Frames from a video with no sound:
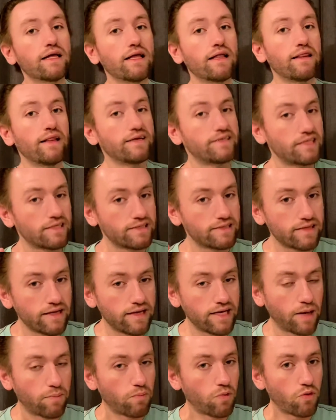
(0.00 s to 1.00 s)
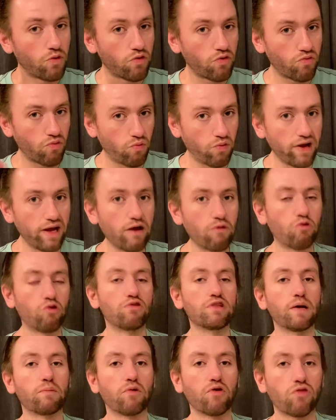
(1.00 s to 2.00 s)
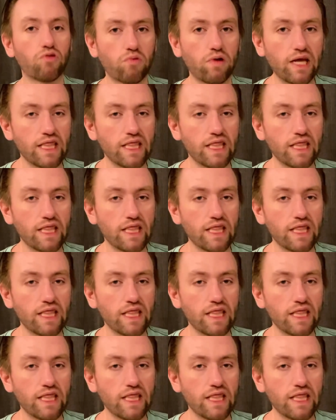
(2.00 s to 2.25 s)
This is number 3, rule number 3.